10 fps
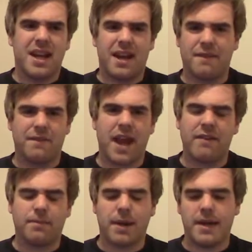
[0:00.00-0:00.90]
If you
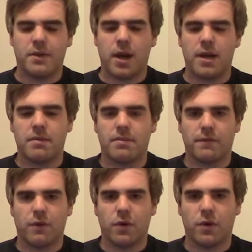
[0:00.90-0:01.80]
haven't played Gwent
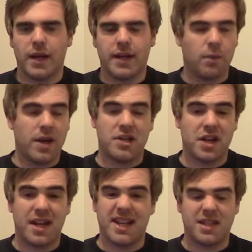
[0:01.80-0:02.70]
before in
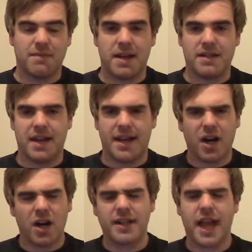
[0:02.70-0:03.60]
Witcher, it's just basically a
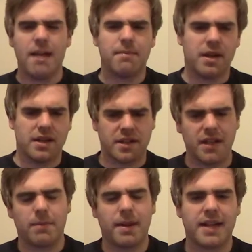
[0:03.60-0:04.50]
card game, but there's a
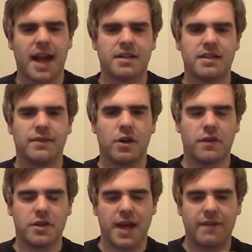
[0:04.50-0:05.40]
little bit of tactics
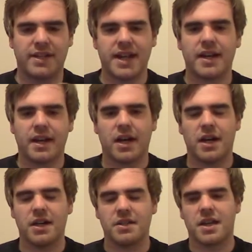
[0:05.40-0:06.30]
involved because you have a deck of
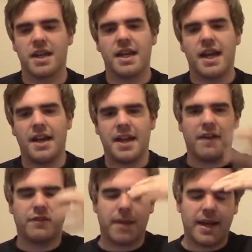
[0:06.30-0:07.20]
cards and you
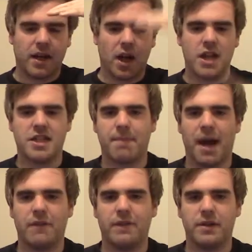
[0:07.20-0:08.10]
have to make lines of
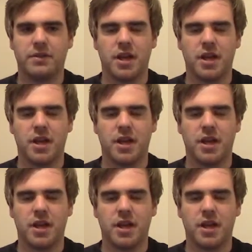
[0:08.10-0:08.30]
battlefield.